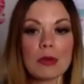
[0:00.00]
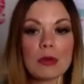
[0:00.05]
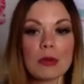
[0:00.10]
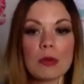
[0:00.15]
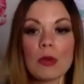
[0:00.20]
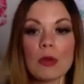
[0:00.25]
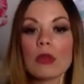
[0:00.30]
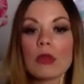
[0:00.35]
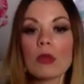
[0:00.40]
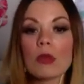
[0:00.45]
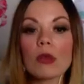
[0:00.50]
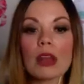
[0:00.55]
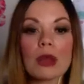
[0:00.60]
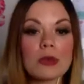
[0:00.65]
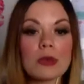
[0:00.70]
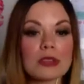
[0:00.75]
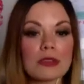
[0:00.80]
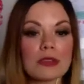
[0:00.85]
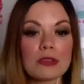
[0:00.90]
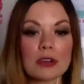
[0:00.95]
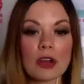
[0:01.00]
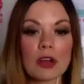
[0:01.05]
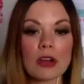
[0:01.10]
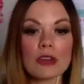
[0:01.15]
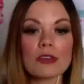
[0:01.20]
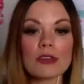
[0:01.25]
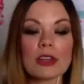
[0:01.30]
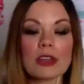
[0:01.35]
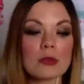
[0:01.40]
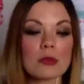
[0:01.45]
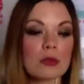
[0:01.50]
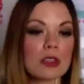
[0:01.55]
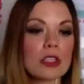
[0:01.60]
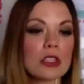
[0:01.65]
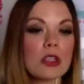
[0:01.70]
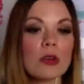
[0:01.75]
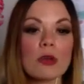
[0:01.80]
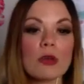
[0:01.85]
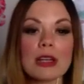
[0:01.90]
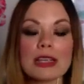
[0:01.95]
with all our different contracts, with the
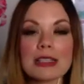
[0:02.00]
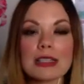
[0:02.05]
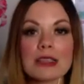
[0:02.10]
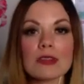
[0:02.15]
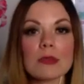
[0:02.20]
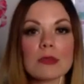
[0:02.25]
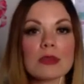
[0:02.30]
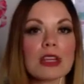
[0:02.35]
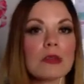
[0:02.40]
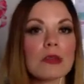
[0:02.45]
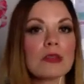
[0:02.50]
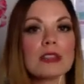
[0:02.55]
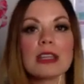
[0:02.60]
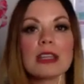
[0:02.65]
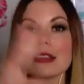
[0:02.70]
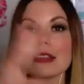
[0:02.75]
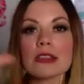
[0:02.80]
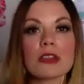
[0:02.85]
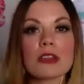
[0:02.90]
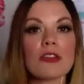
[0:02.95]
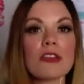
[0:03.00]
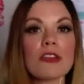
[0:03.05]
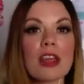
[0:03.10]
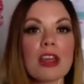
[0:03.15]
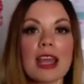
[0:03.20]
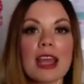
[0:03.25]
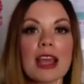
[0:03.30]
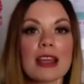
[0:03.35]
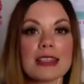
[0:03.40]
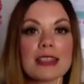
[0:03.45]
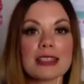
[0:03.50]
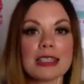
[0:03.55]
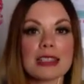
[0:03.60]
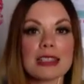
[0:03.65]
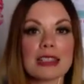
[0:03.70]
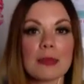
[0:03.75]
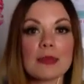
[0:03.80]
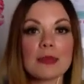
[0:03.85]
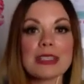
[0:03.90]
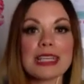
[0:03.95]
2 leases from downstairs and 3 ASTs
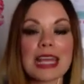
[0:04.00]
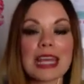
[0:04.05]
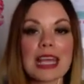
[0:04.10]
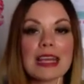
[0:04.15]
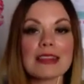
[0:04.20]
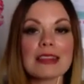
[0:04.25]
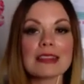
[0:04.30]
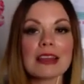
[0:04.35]
upstairs,